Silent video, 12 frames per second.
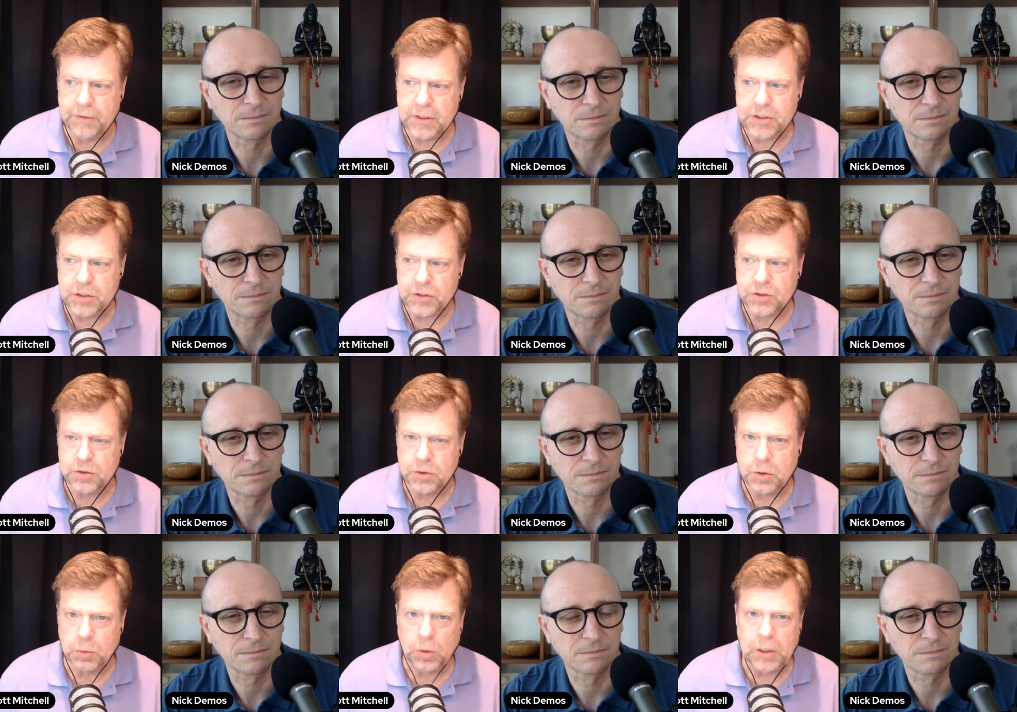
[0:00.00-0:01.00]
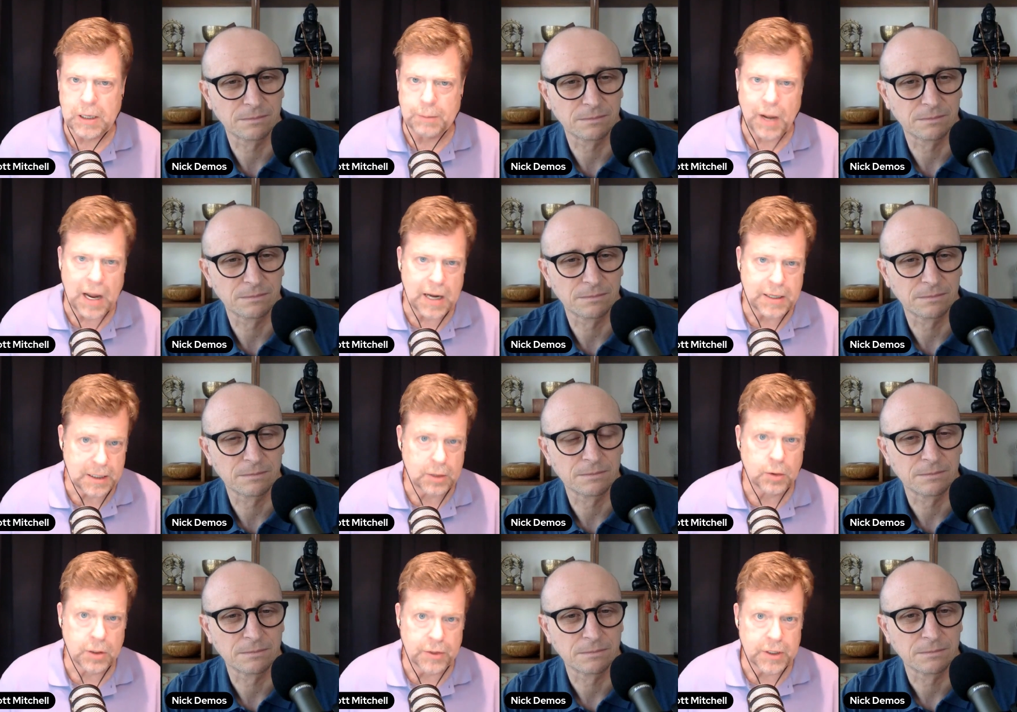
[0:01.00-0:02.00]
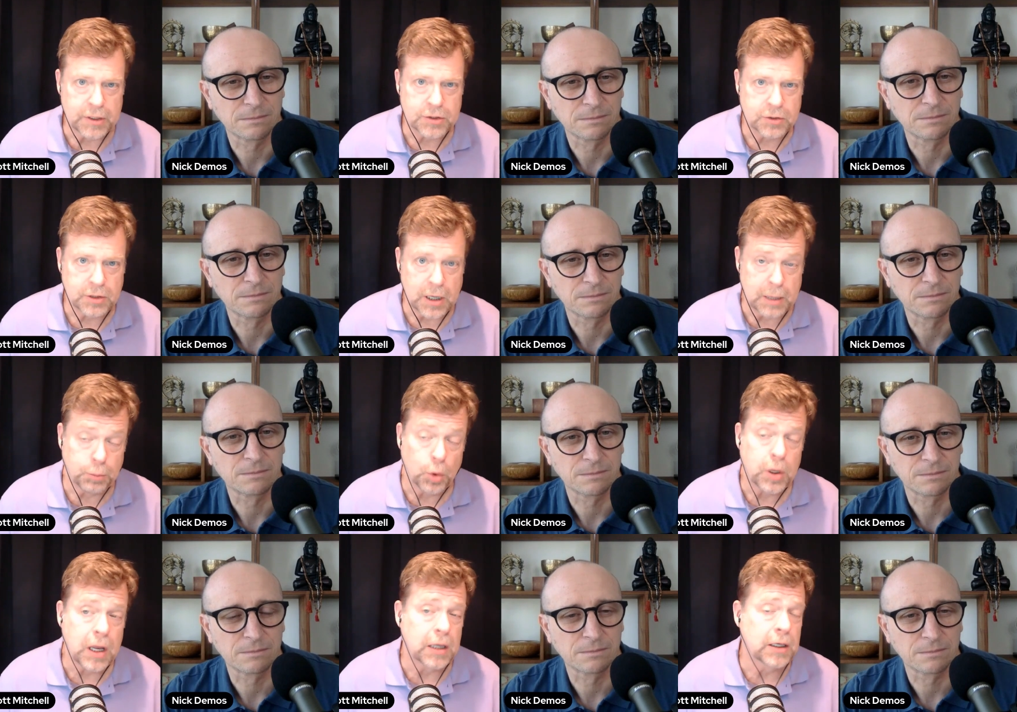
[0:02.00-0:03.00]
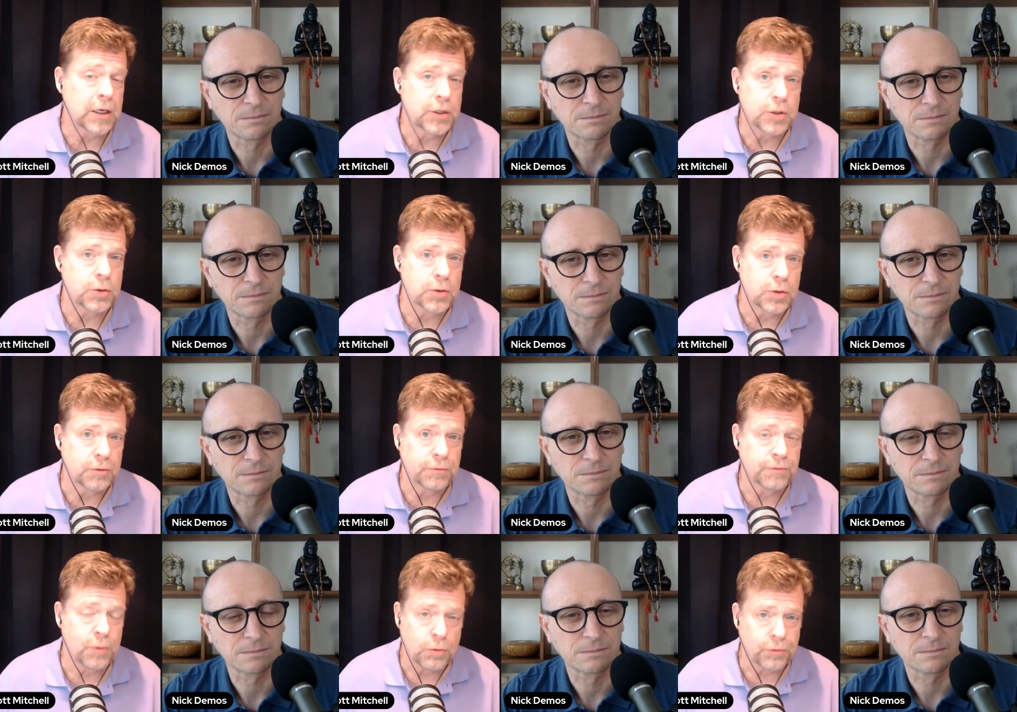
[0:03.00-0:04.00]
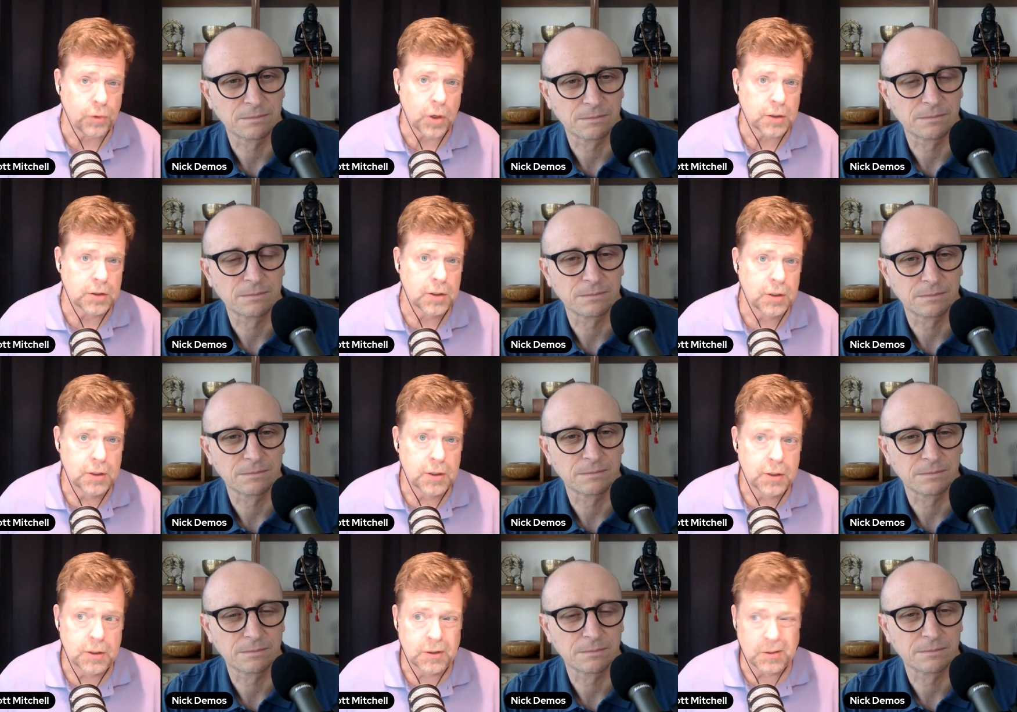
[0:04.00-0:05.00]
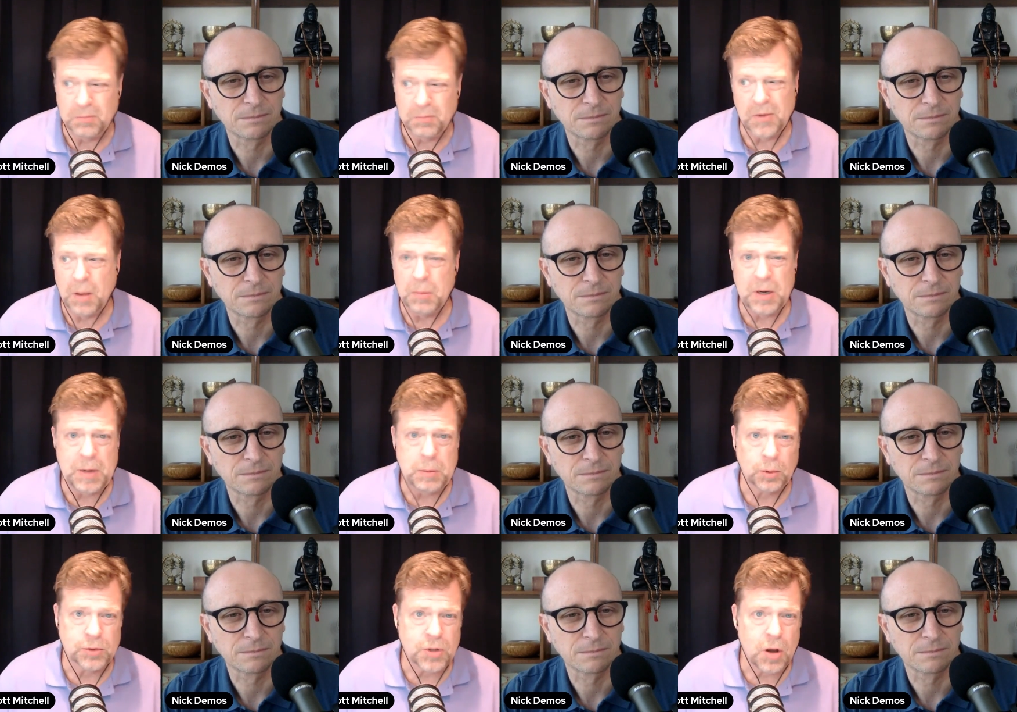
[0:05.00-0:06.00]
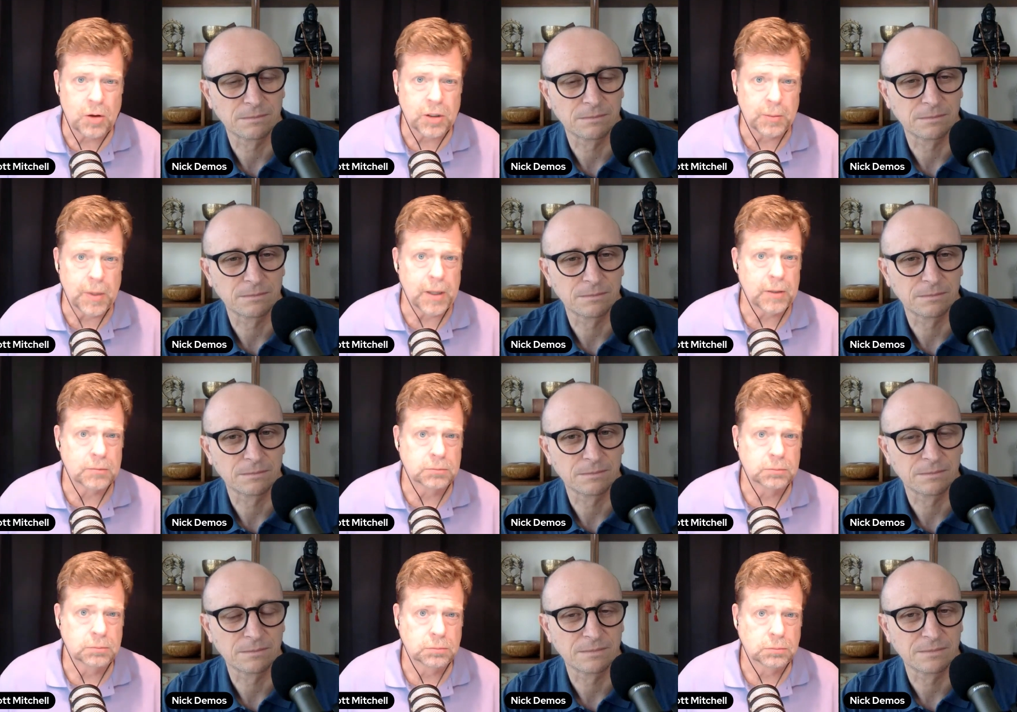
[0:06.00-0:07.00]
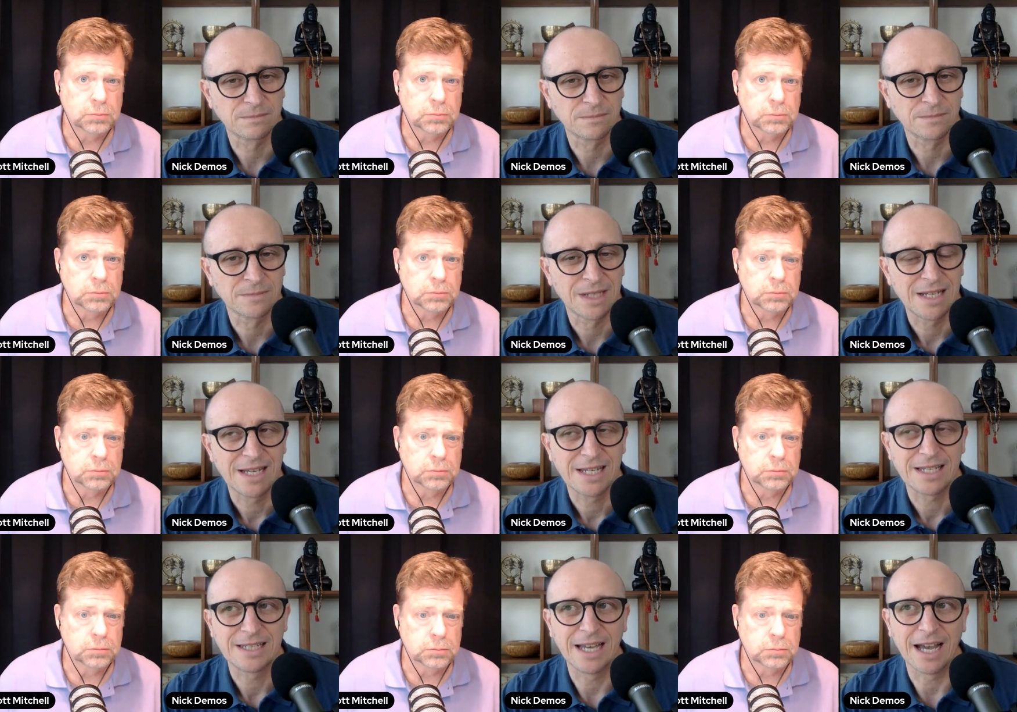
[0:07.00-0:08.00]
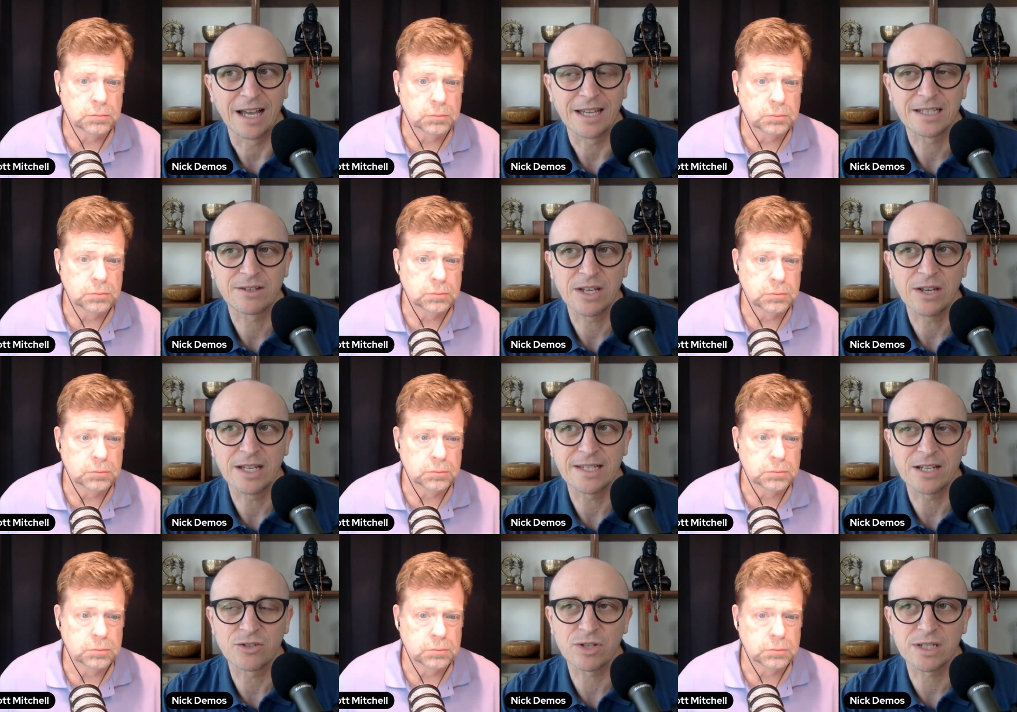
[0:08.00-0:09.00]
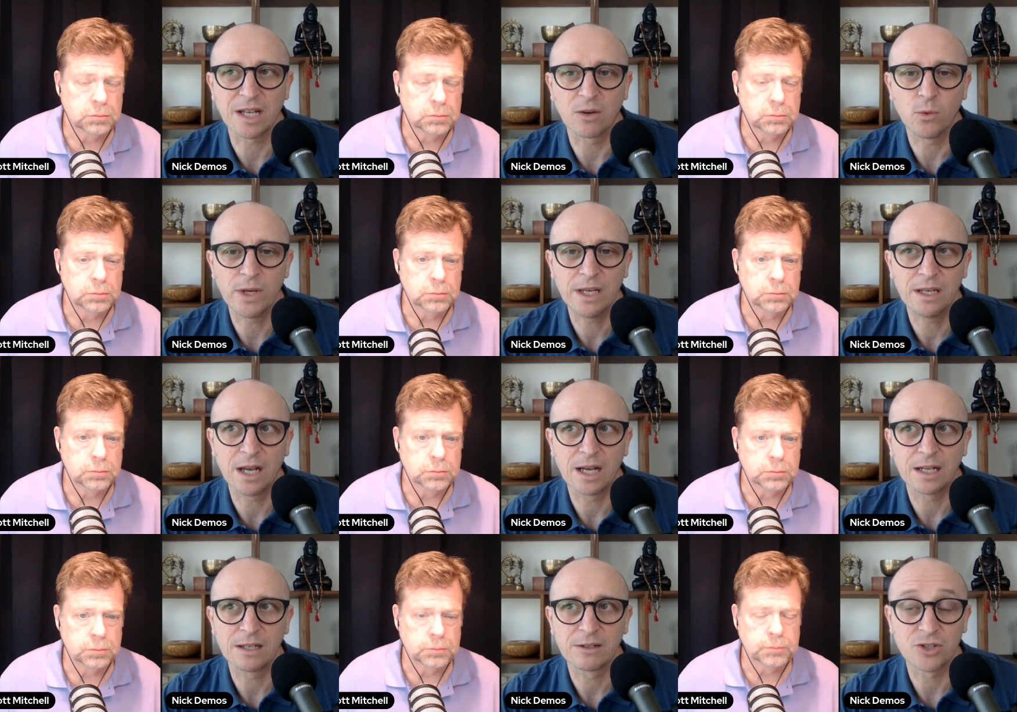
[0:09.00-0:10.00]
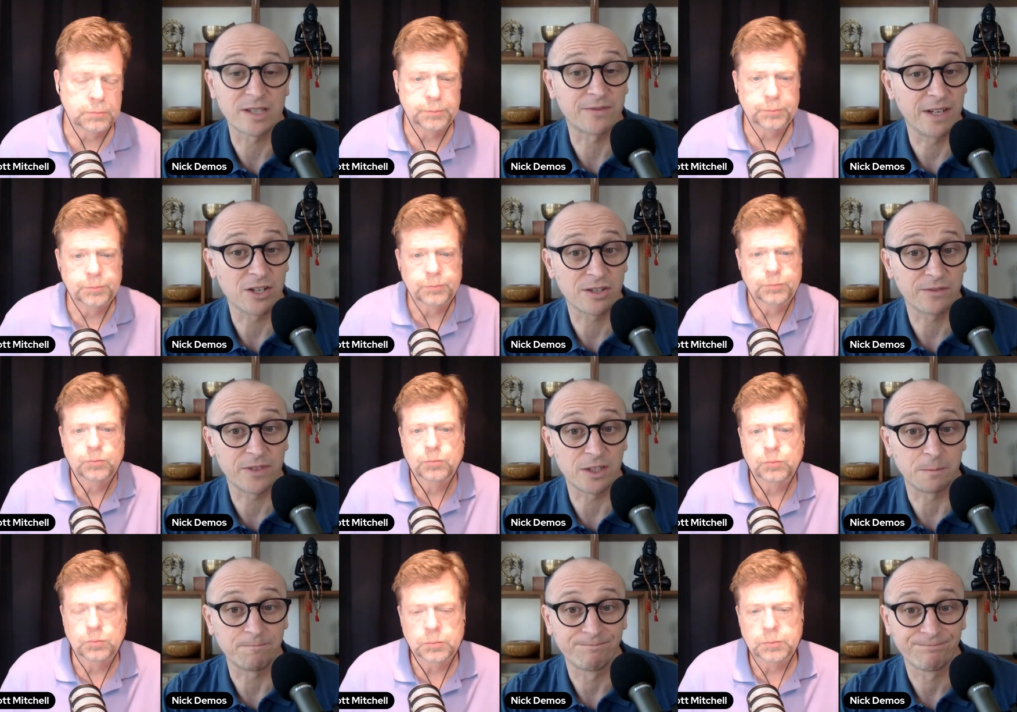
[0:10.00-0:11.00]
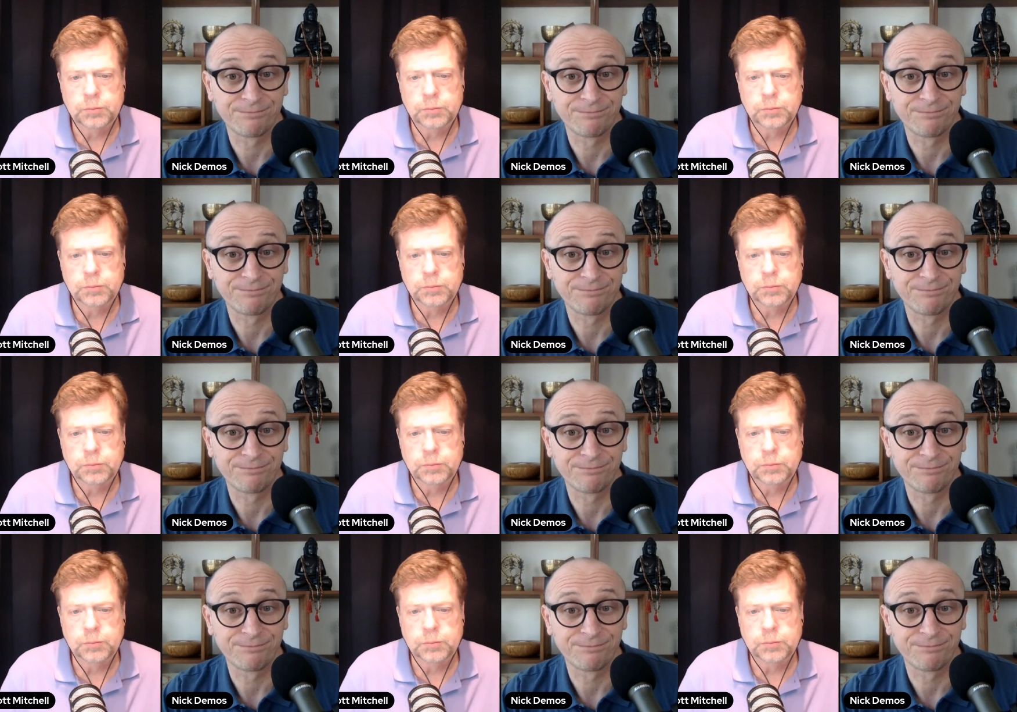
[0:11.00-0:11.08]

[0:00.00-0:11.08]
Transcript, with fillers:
Speaker 1: this is really a pioneer in this and bringing an issue to the forefront. How many people are
Speaker 2: talking about? Yeah, it's interesting. We just finished the film